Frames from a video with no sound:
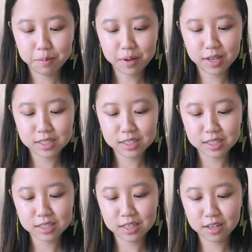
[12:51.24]
but
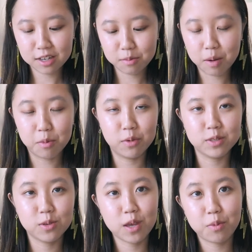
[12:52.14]
um, I'm
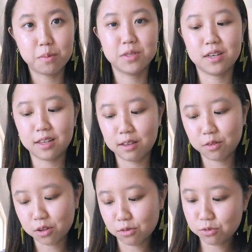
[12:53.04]
always on their website.
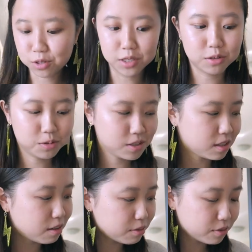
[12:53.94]
They've got really cool
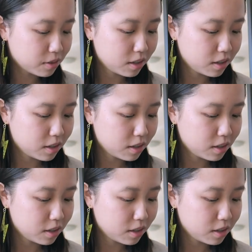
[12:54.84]
stuff.